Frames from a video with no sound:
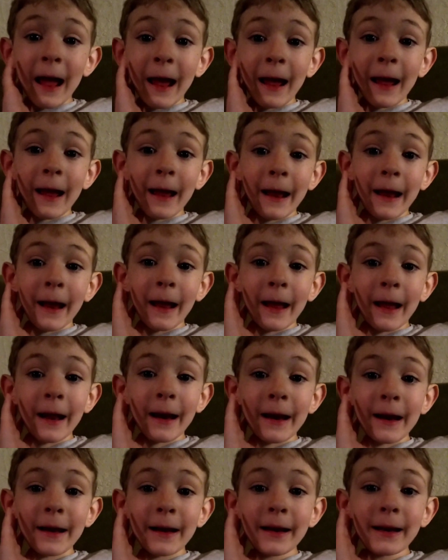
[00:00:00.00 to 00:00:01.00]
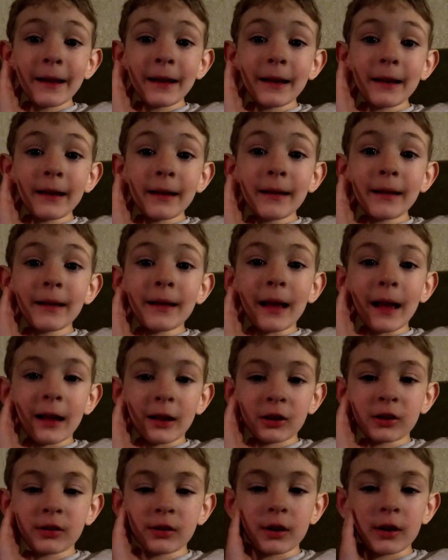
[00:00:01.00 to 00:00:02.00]
and he
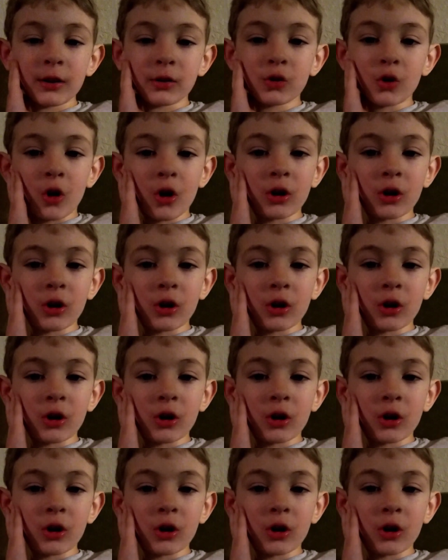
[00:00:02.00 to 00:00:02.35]
has this